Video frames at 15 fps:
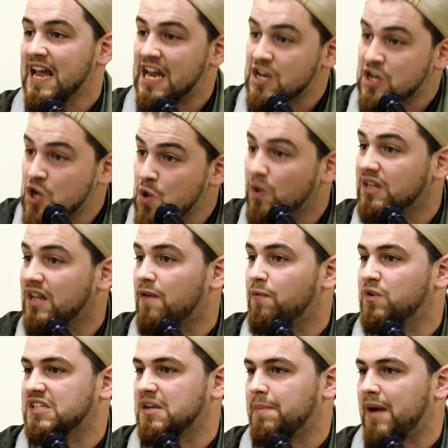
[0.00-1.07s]
He knew what
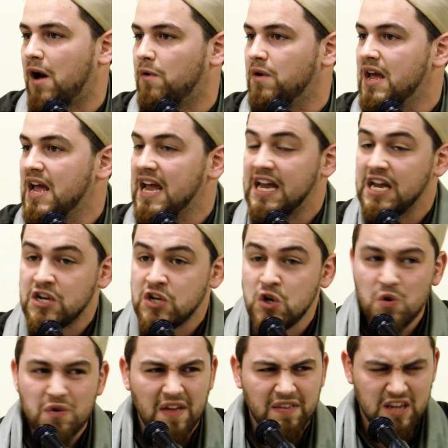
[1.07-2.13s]
love was about. He
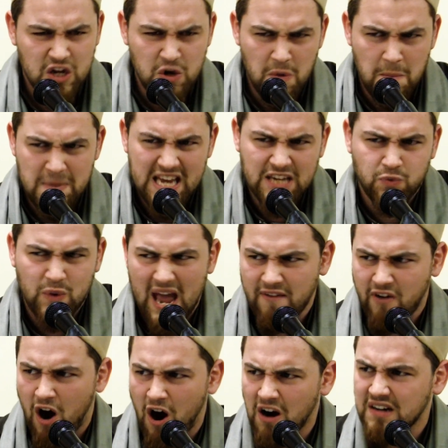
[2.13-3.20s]
knew that the human beings, we
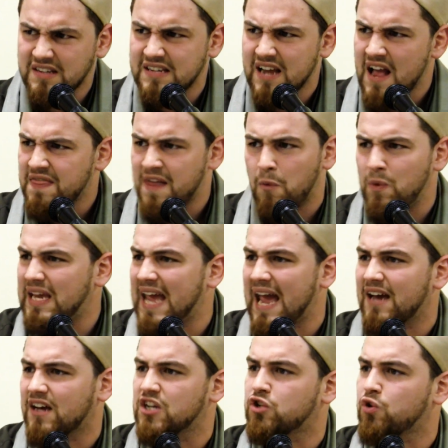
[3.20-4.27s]
have hearts that we
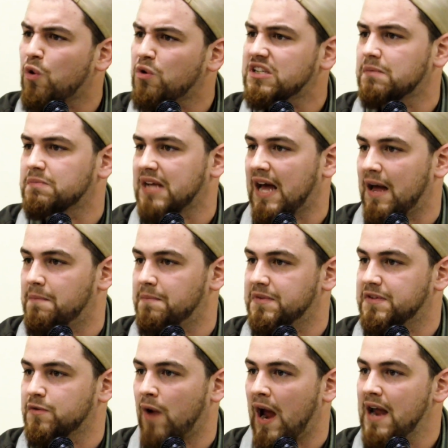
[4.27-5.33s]
can't control
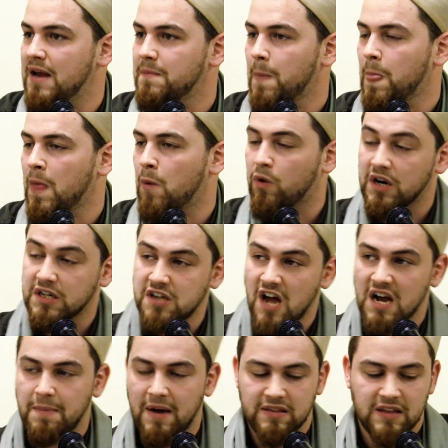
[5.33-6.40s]
sometimes, right? We're going to
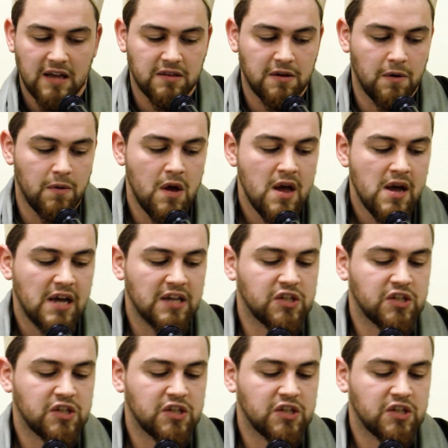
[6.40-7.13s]
talk about that though.